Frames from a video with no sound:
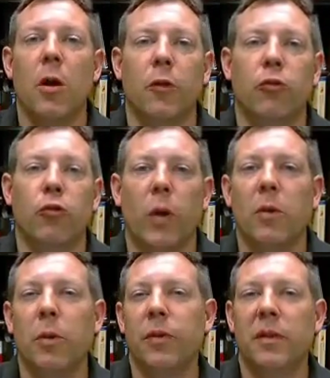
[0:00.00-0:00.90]
The
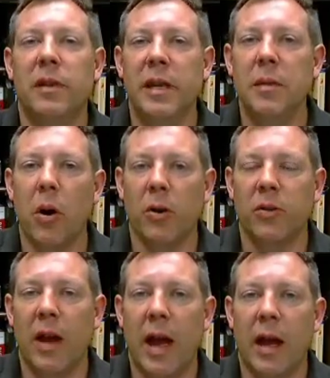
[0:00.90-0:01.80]
trick with the T-bar
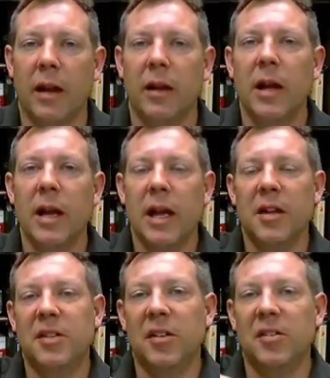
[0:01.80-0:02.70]
tag
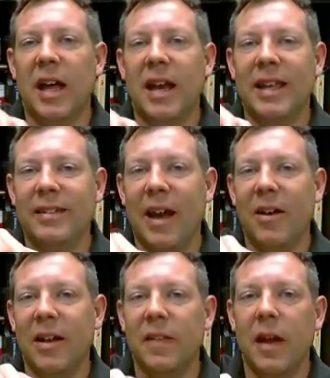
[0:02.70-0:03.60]
is that it's got to get
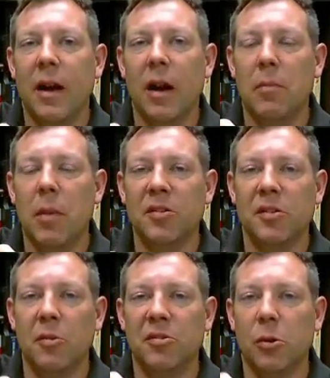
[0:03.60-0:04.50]
down in there amongst
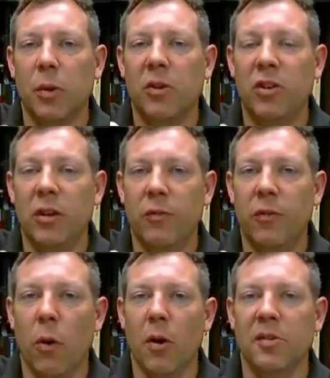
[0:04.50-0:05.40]
those
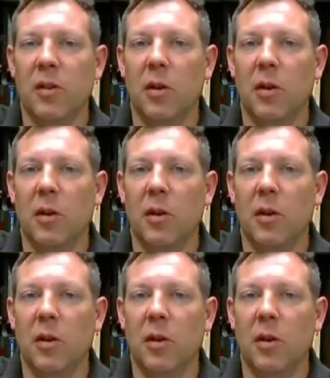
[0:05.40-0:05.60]
pterygophores.